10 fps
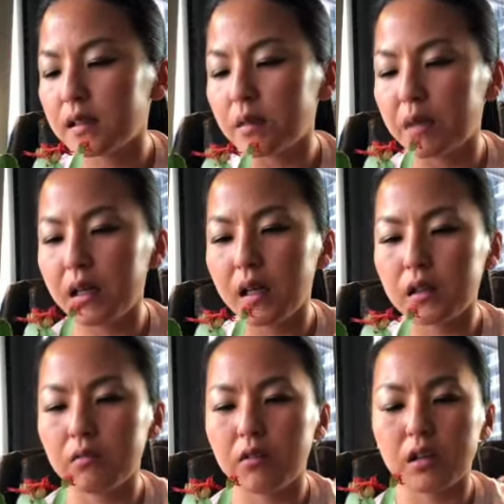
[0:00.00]
I might have
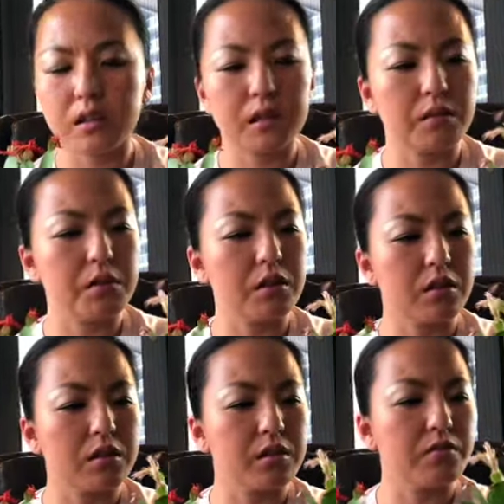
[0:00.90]
to watch some
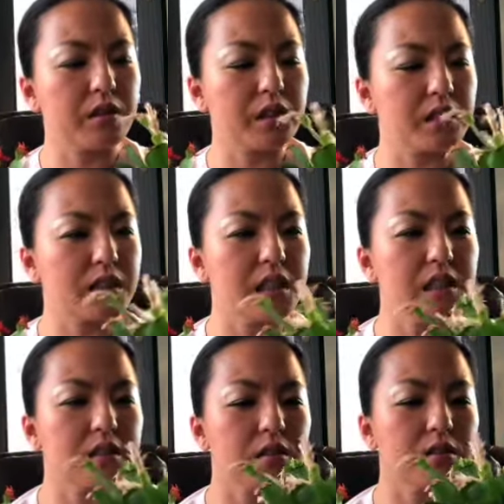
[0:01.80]
YouTube what the
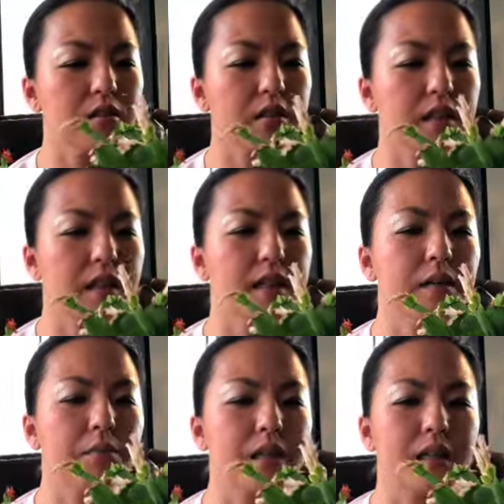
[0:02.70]
seeds gonna look like,
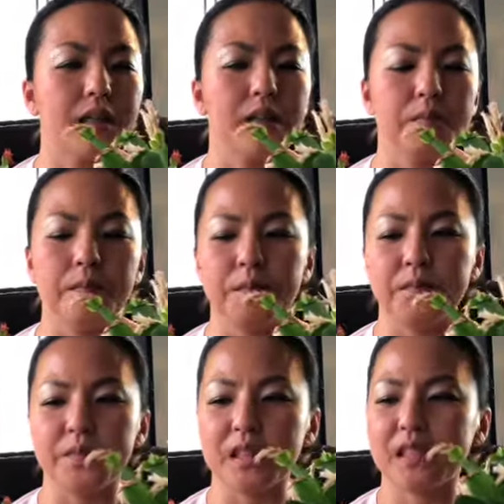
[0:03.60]
but
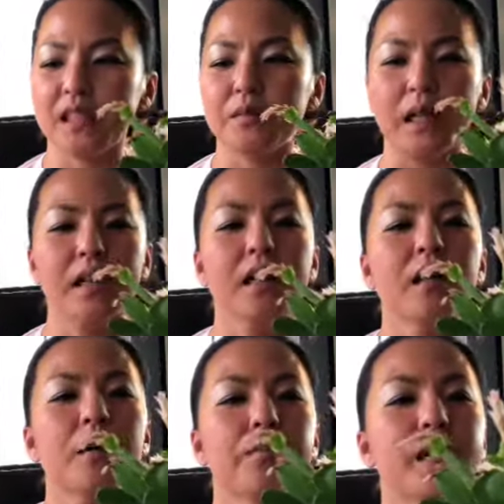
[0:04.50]
excuse me,
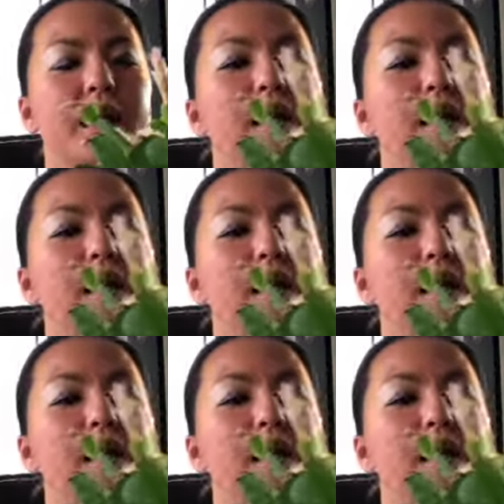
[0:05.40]
but